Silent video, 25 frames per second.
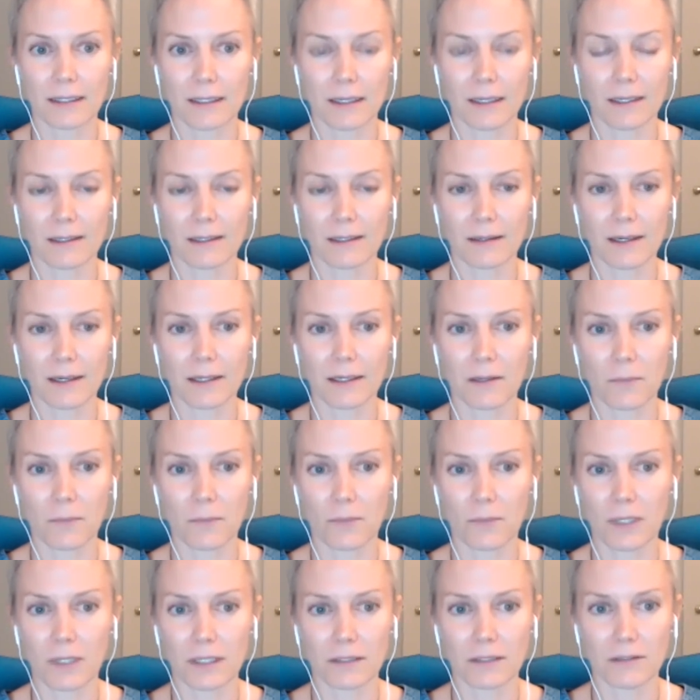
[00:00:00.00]
and I
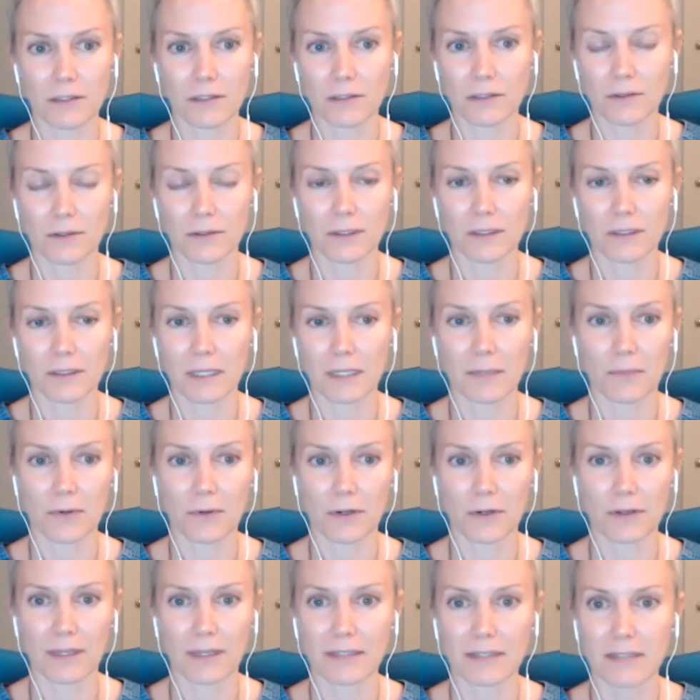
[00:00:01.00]
hope we can do a lot
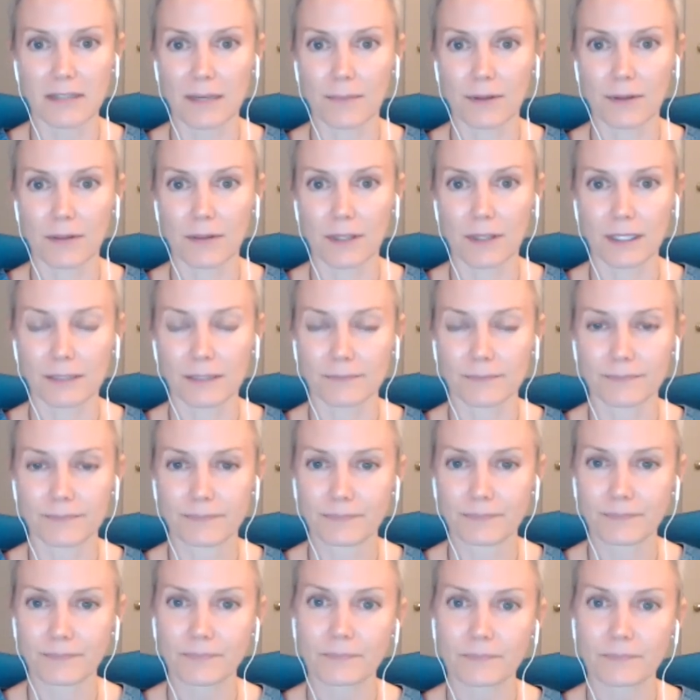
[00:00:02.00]
more of that type of thing.